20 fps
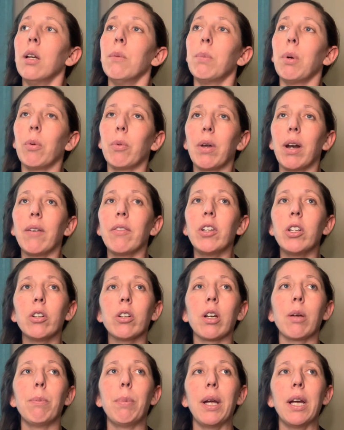But whenever you're
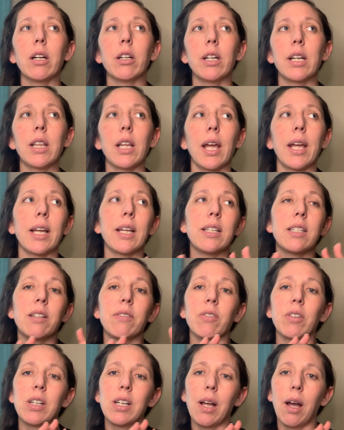comparing like
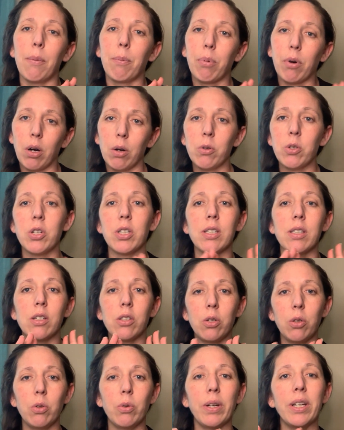different approaches
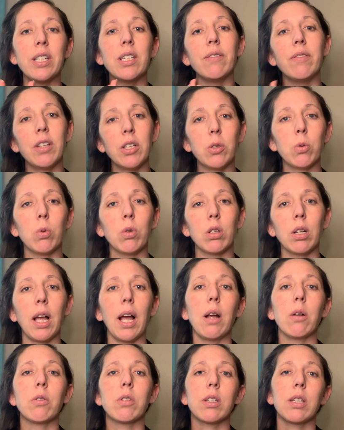to individual
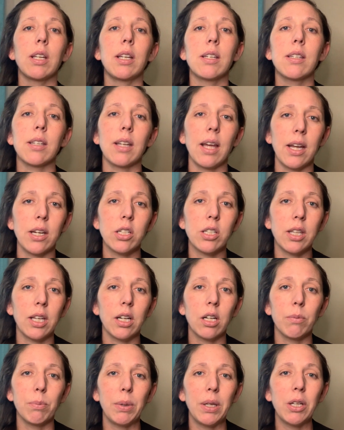counseling /
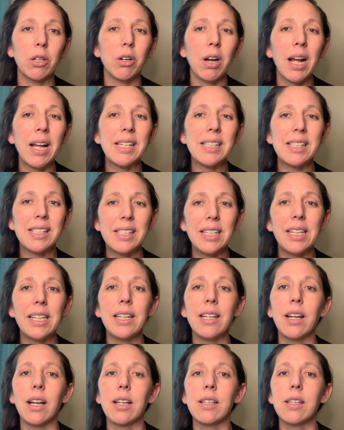therapy, you're not
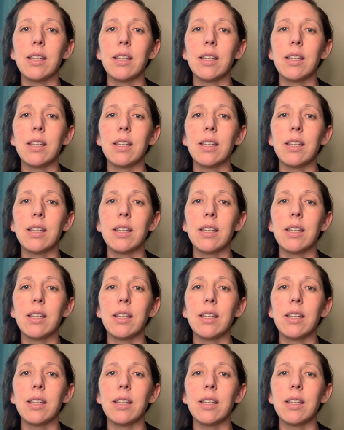seeing